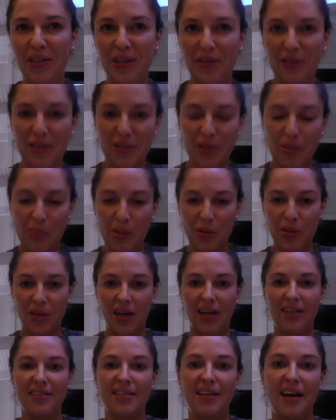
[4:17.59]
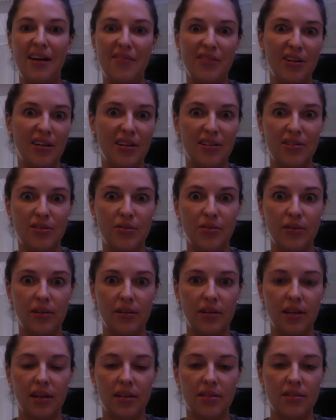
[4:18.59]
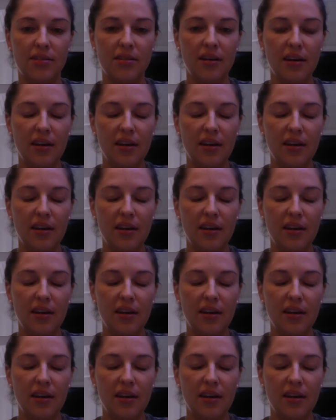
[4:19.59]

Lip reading: attribute that to having two little kids.